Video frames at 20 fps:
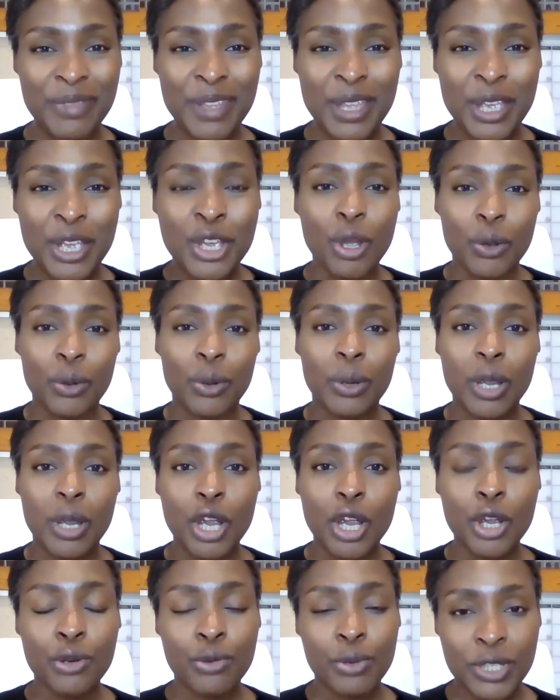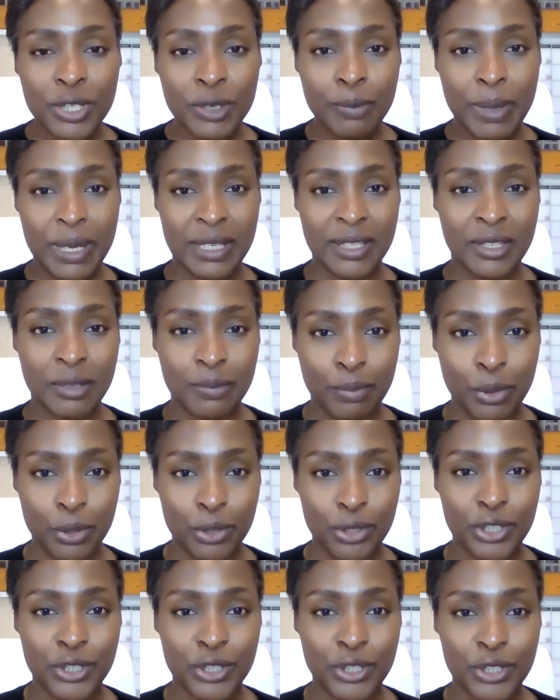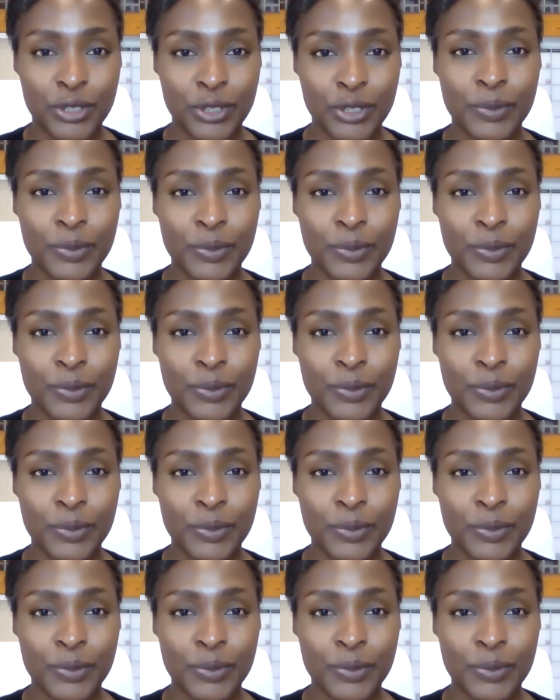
So, a risk-based approach.